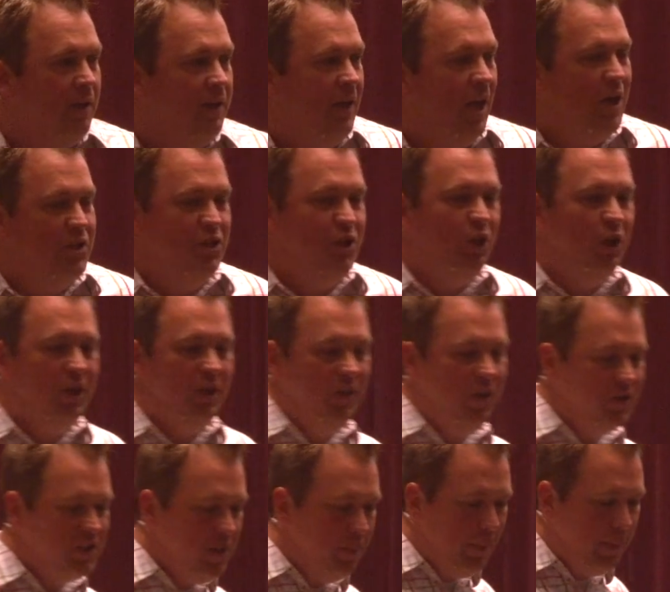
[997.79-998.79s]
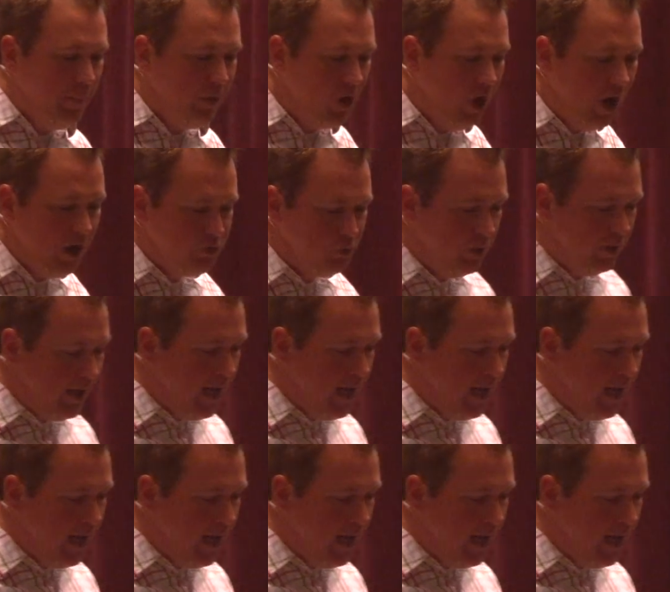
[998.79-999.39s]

Now, as you looked at those commitment cards when you